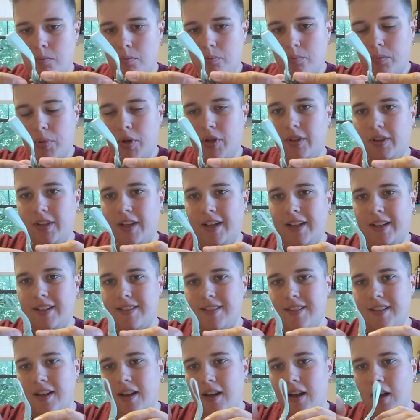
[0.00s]
but like
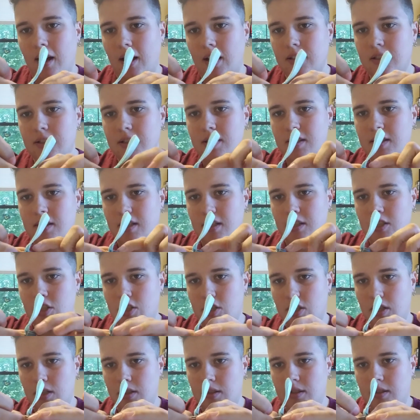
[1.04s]
to uncinch
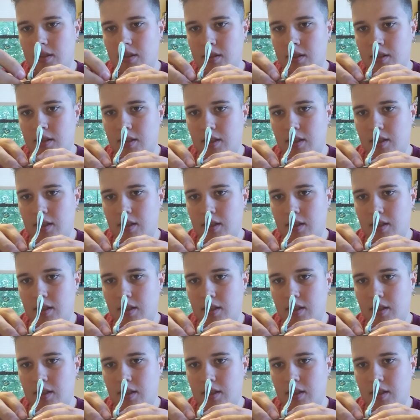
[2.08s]
it